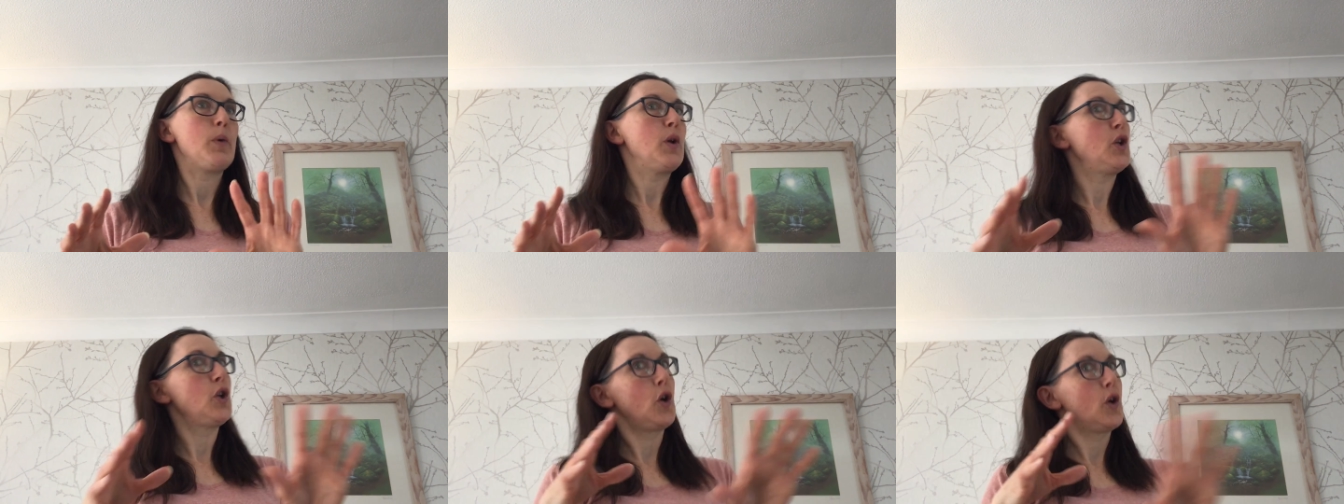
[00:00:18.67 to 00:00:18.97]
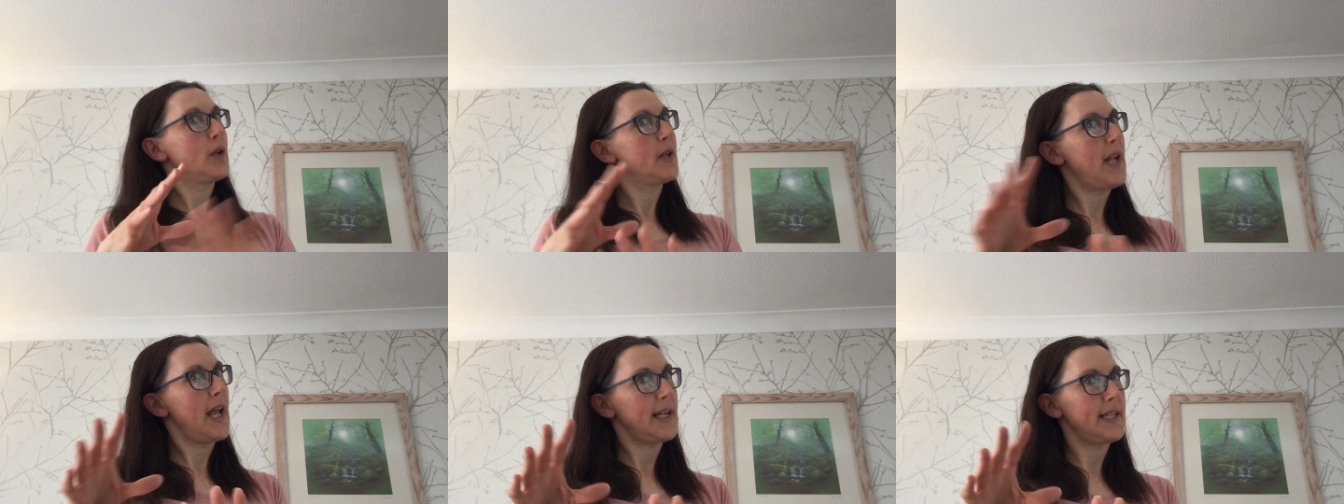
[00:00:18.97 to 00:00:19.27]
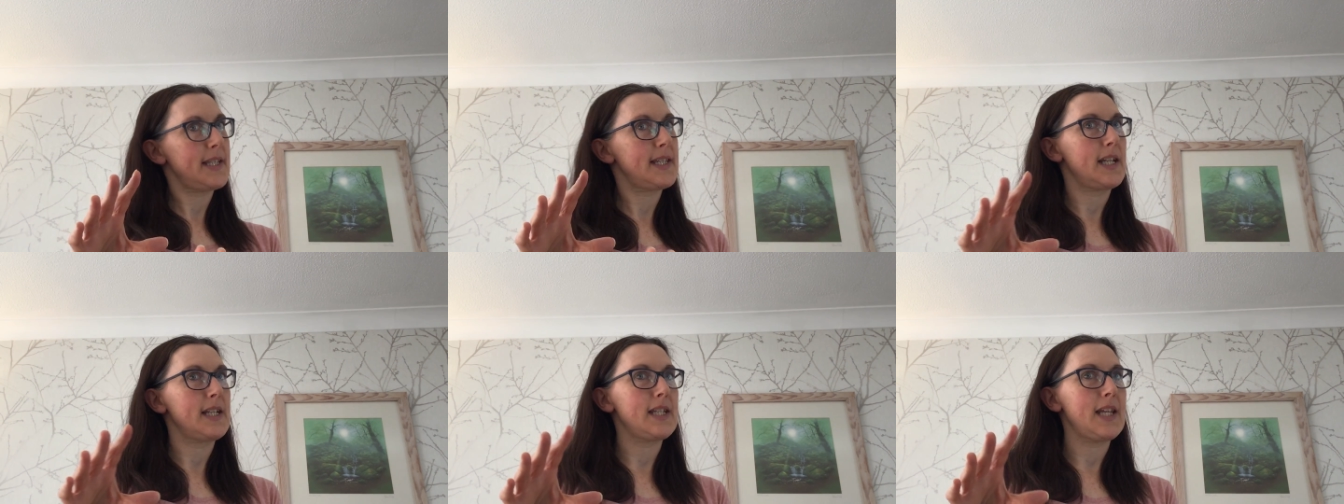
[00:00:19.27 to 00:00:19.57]
but not
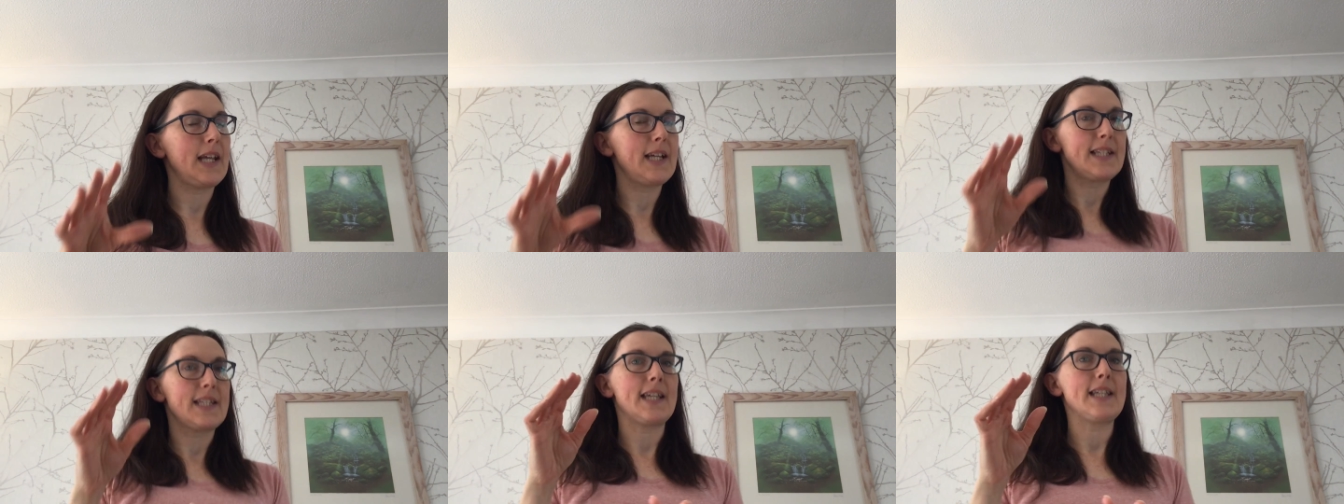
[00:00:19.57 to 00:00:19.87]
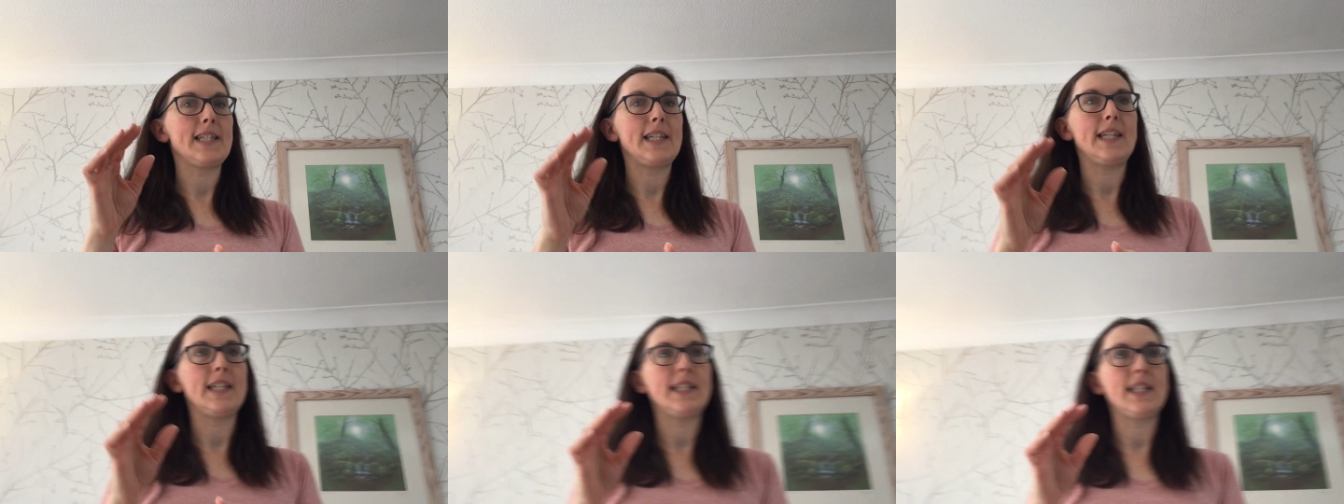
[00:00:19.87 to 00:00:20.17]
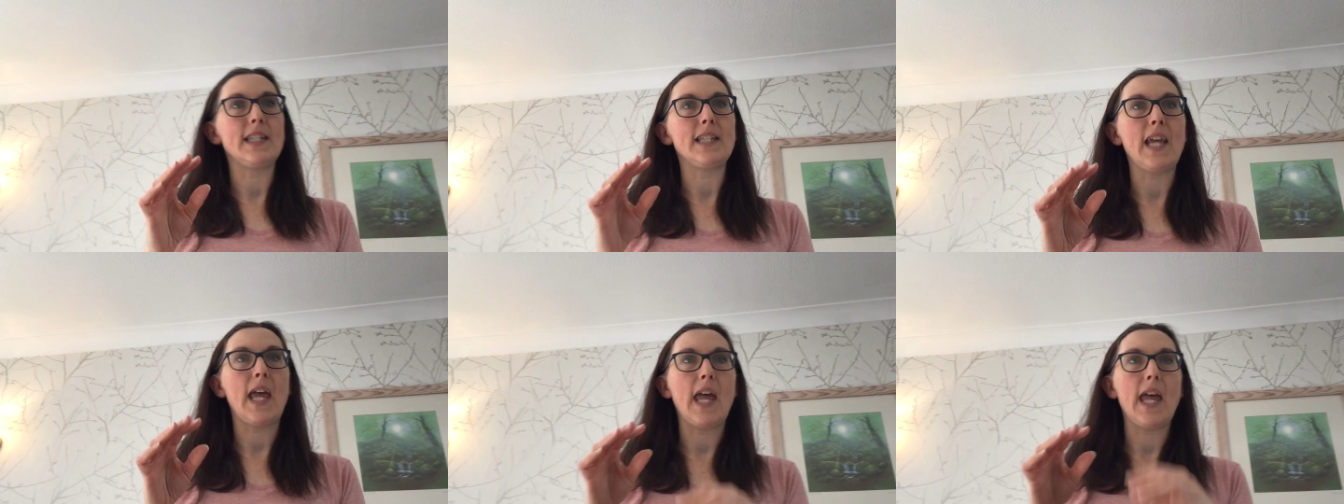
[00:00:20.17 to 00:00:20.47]
next Sunday because that's
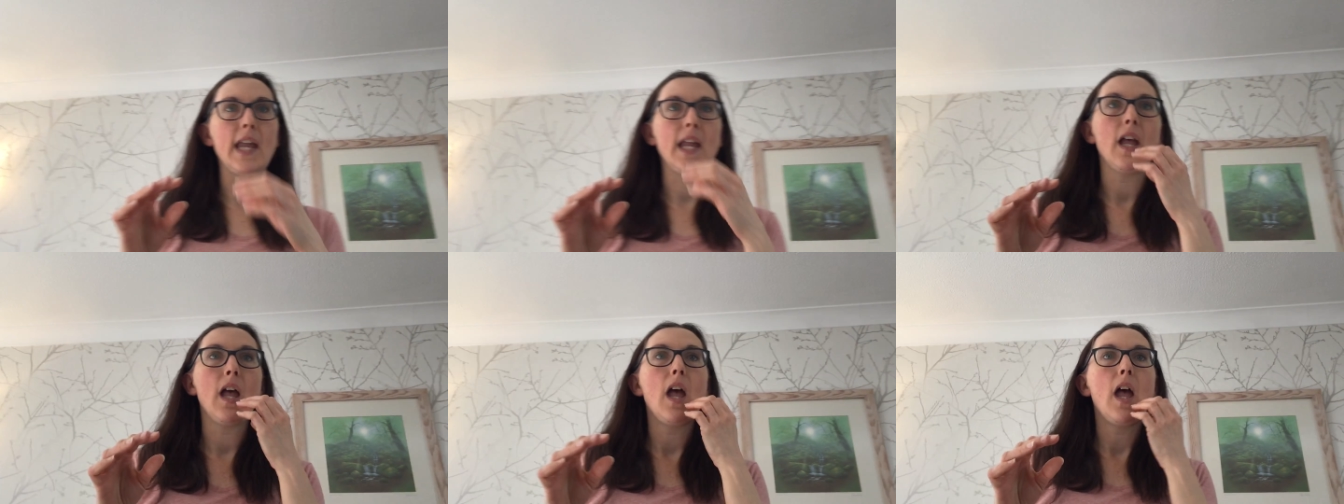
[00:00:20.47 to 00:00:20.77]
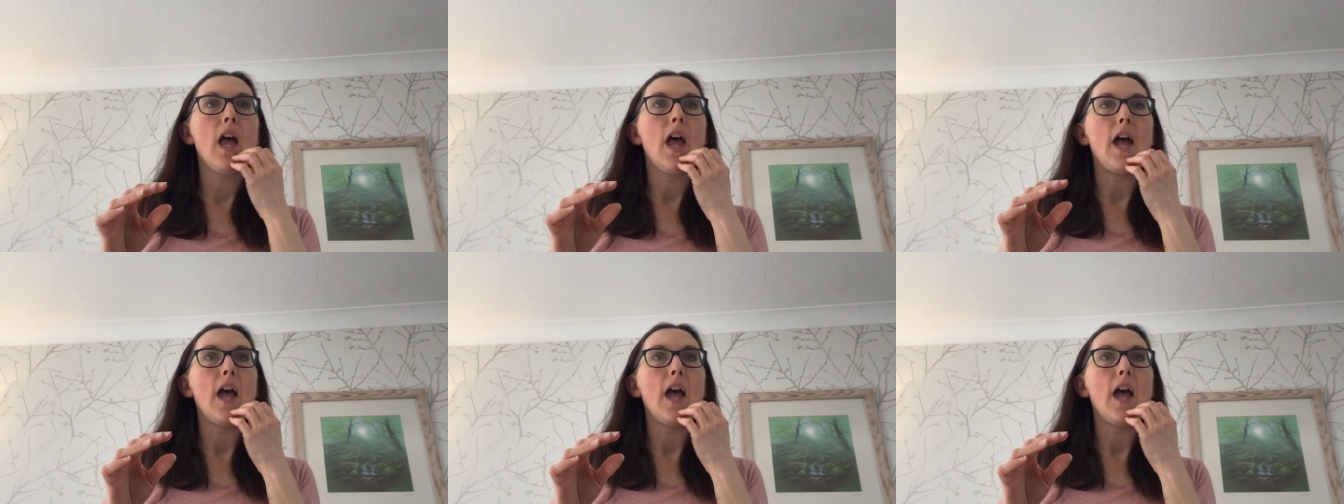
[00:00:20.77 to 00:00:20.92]
Easter Day,